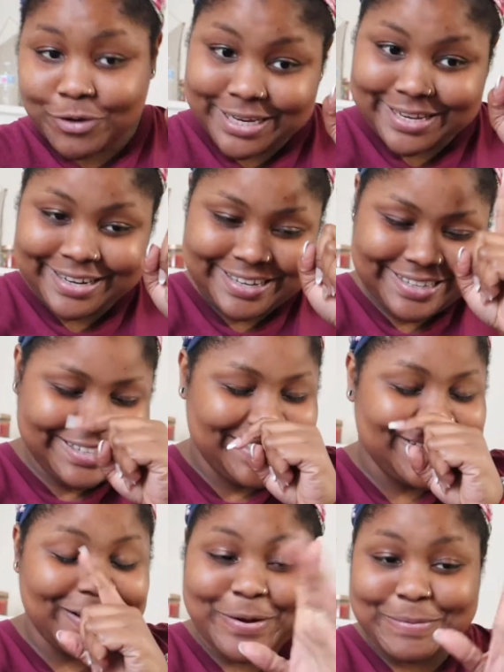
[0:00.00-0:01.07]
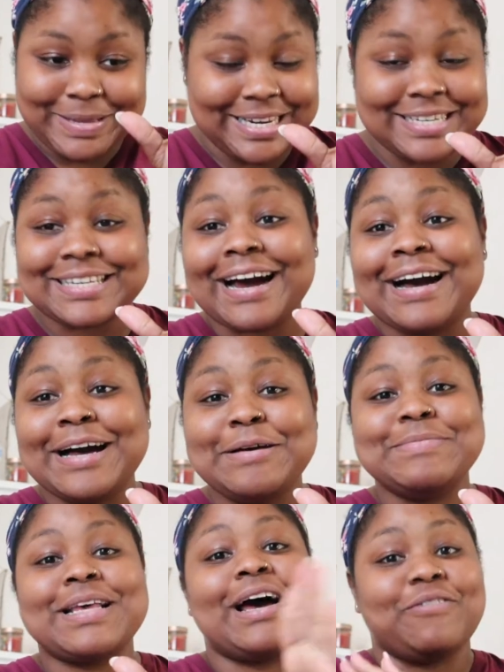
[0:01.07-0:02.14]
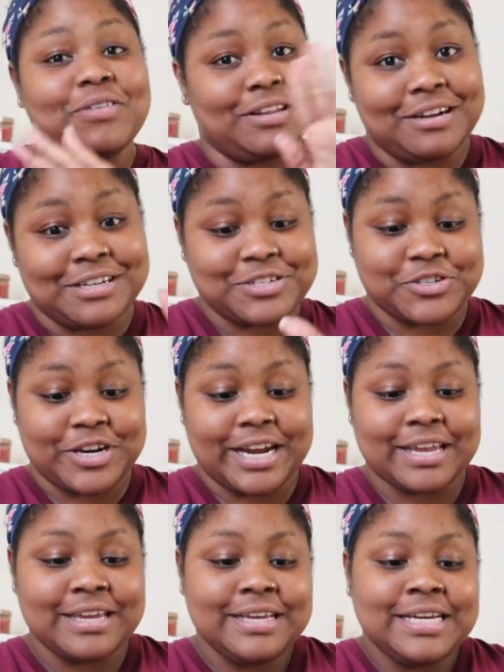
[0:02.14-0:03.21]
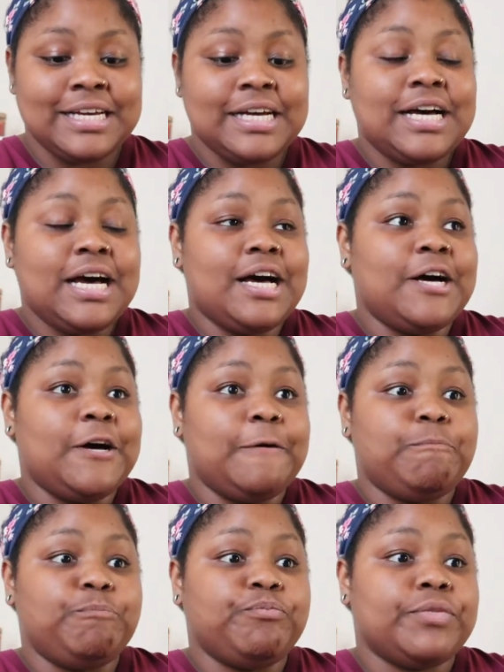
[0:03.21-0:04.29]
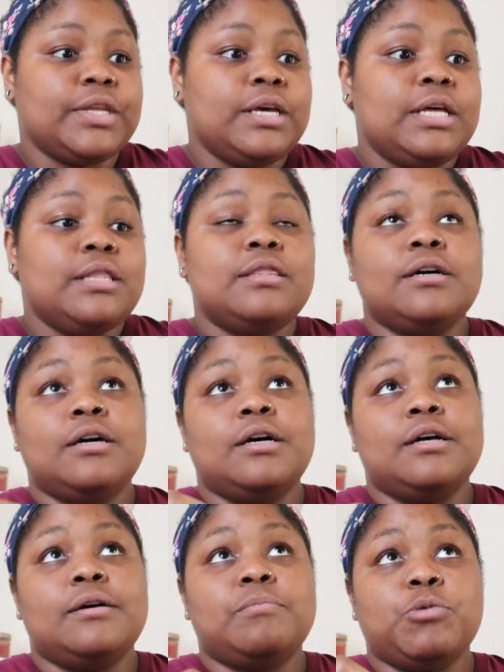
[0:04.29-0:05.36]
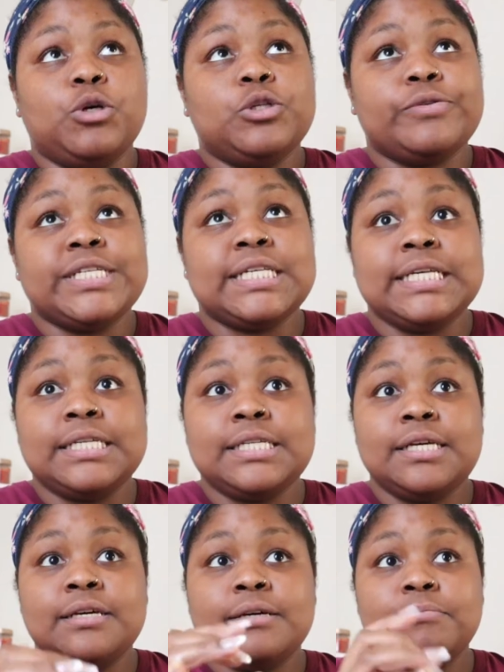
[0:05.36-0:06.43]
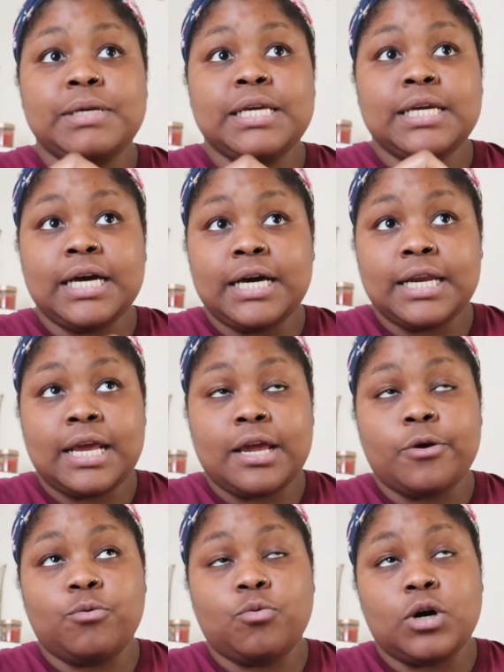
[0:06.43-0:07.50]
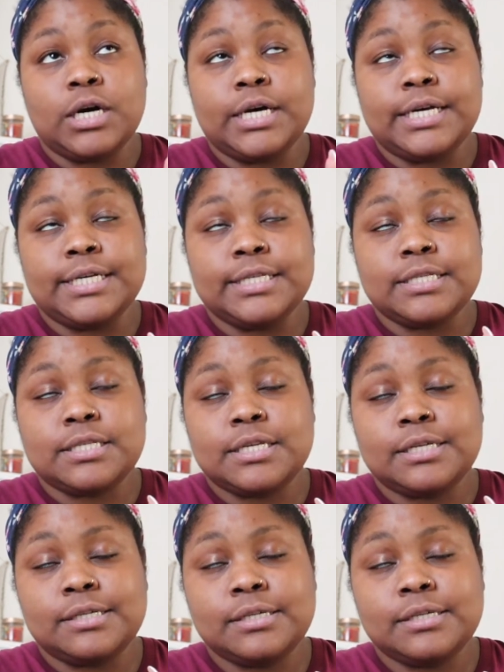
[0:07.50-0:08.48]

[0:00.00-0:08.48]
recut so many times. I've lost track. Um, the most recent me cutting was